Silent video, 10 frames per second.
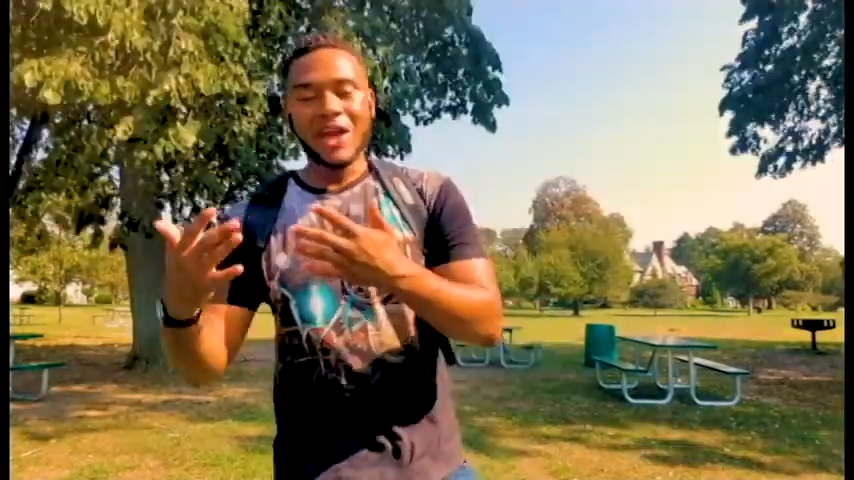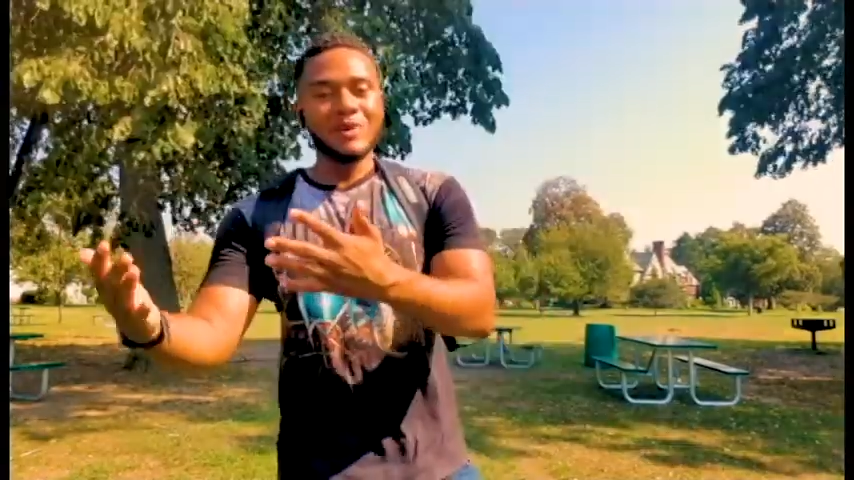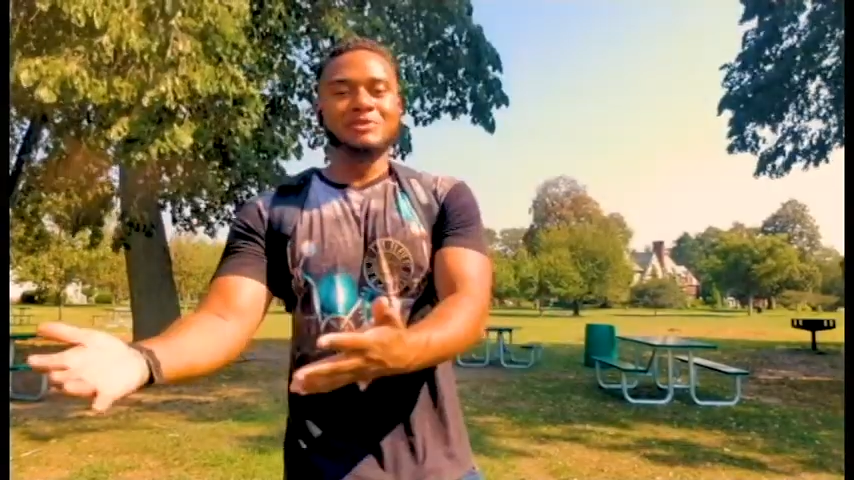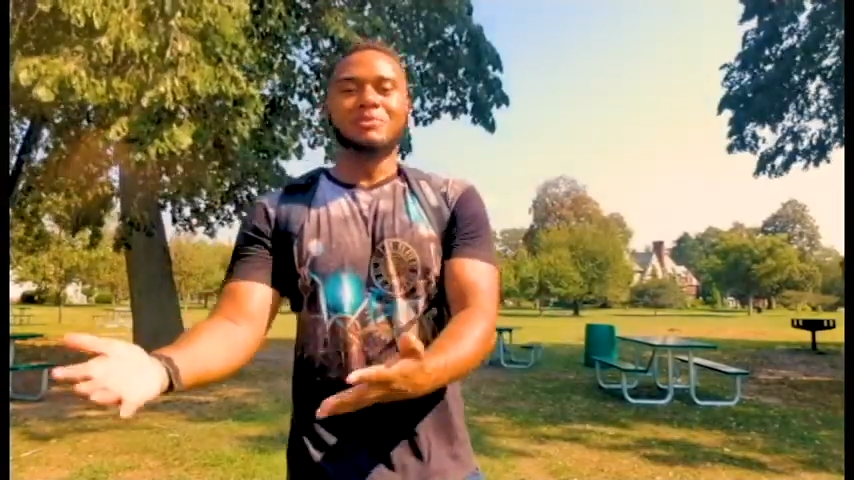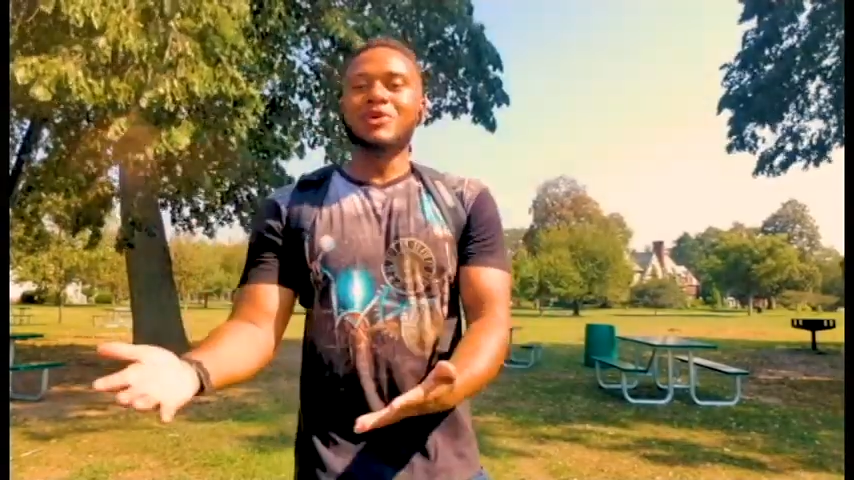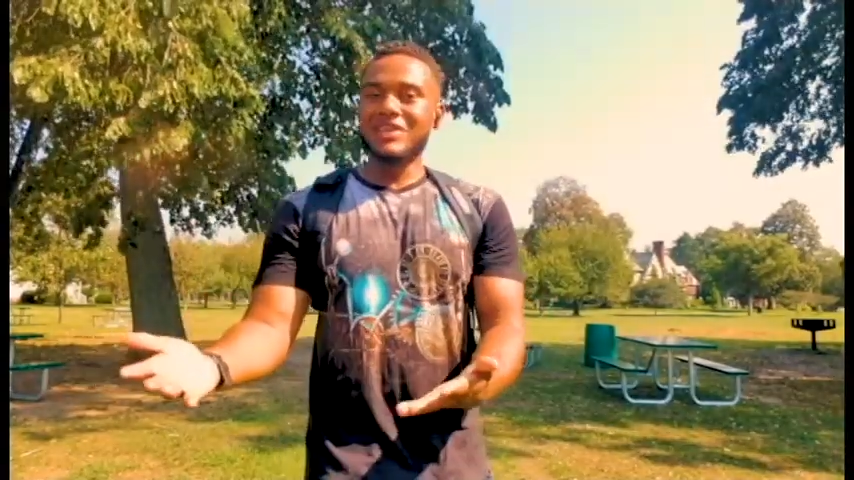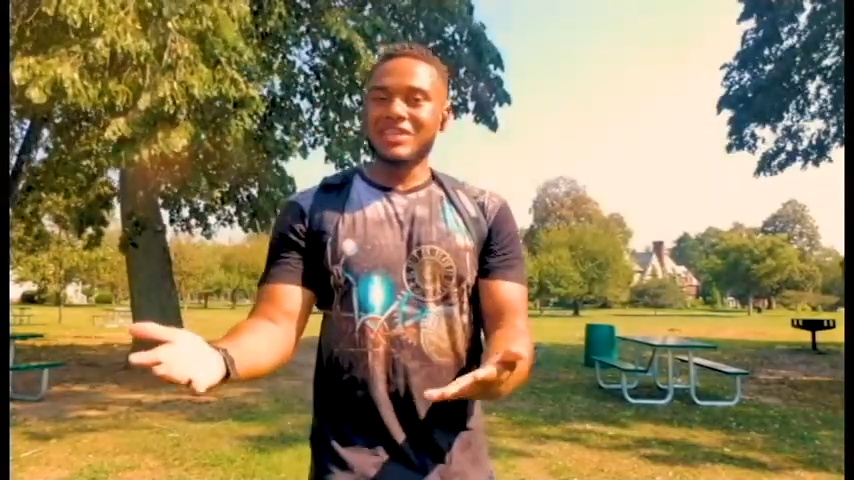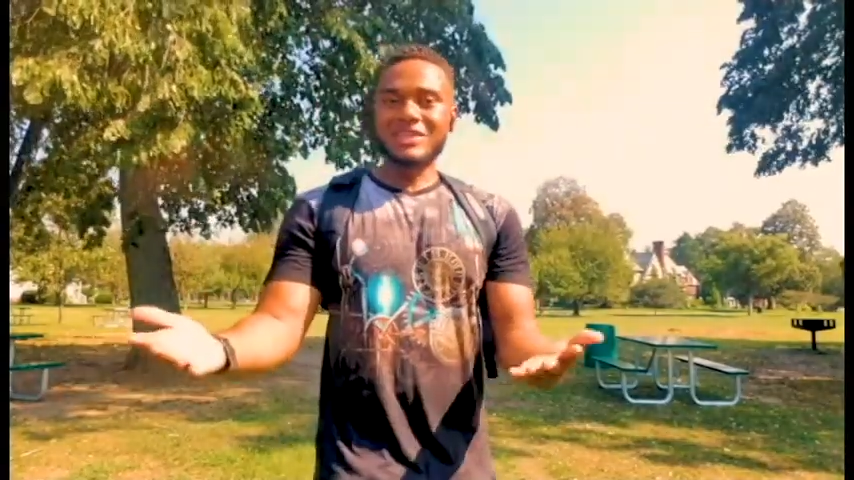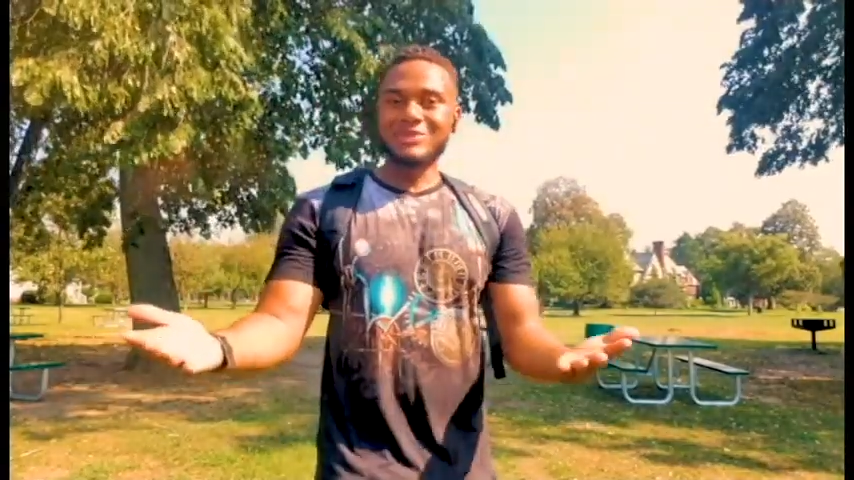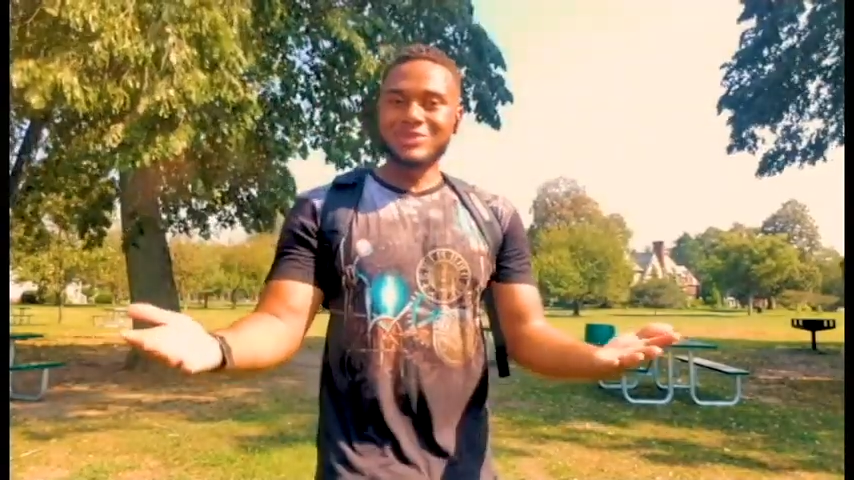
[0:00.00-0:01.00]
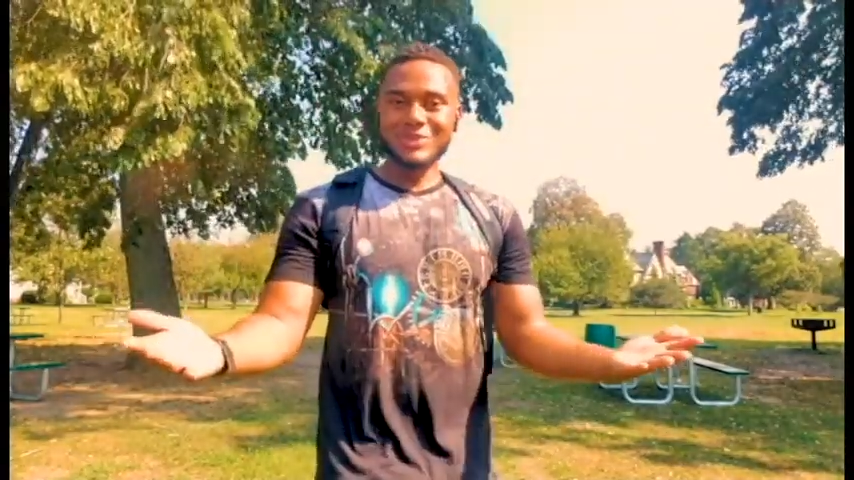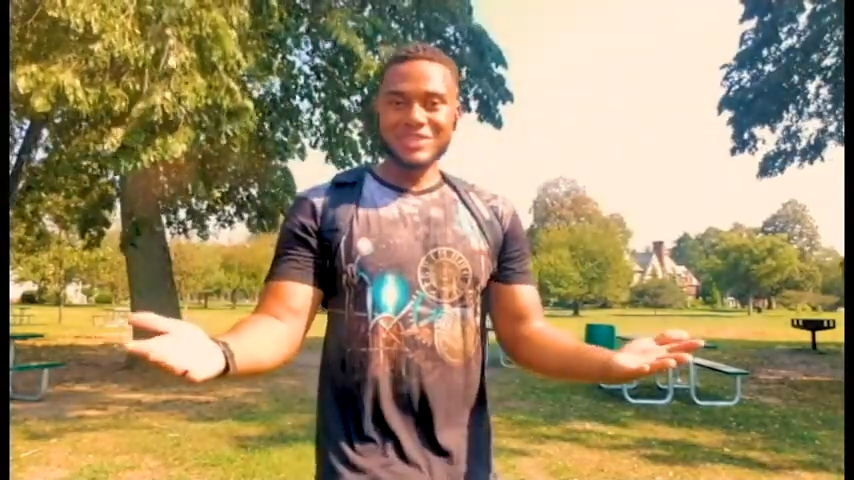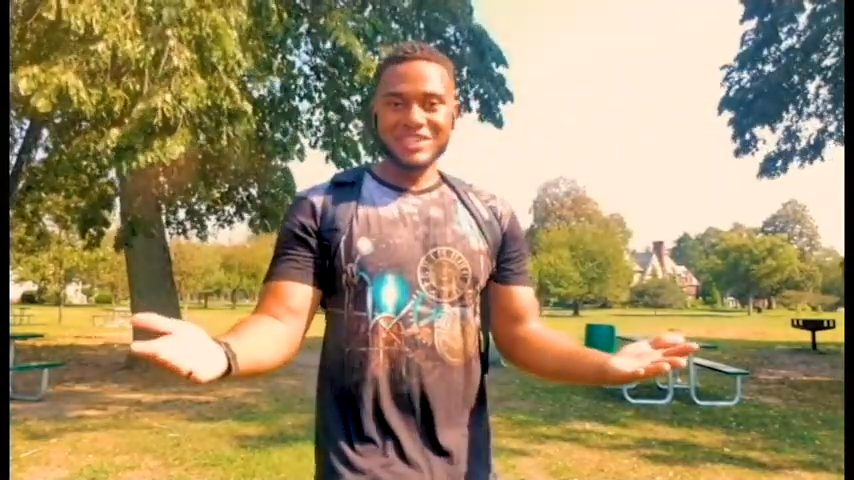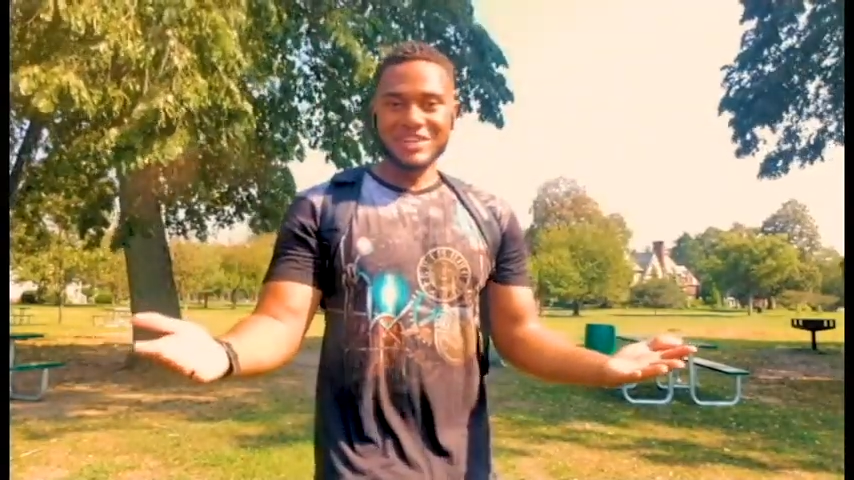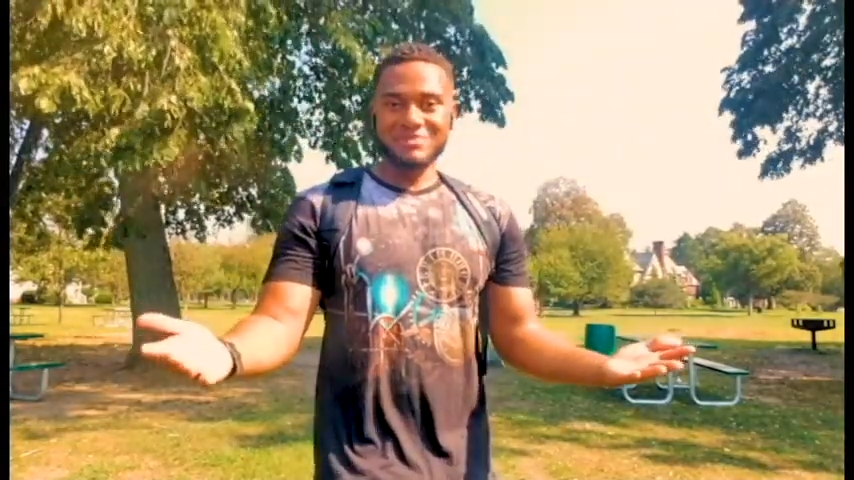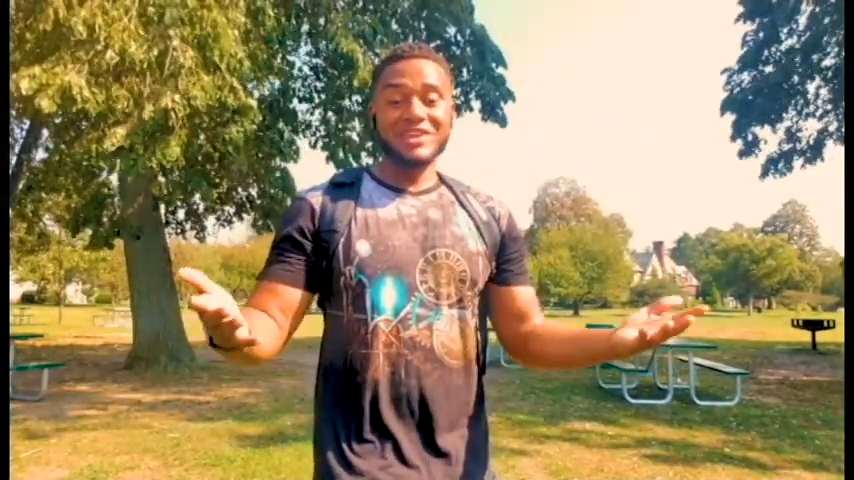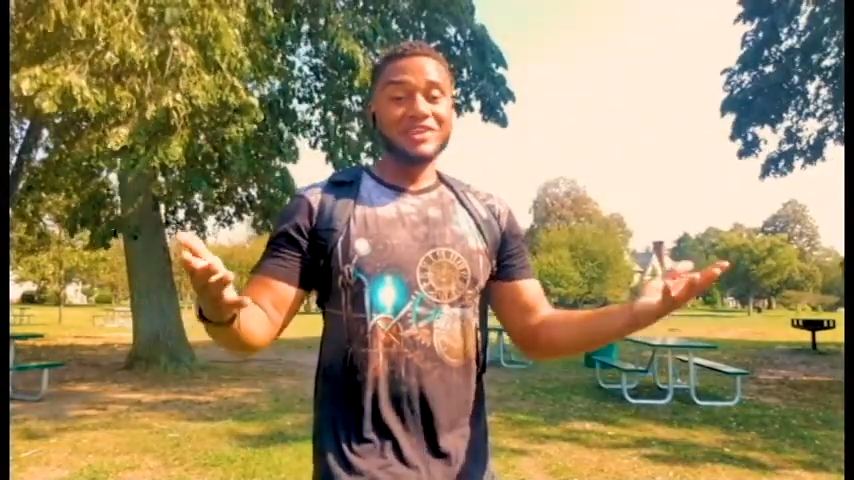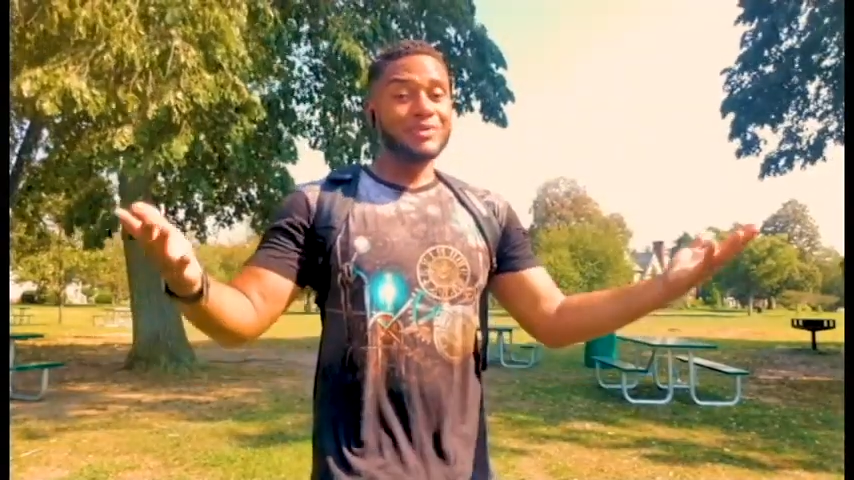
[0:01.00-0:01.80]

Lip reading: was more or less I was doing the same thing.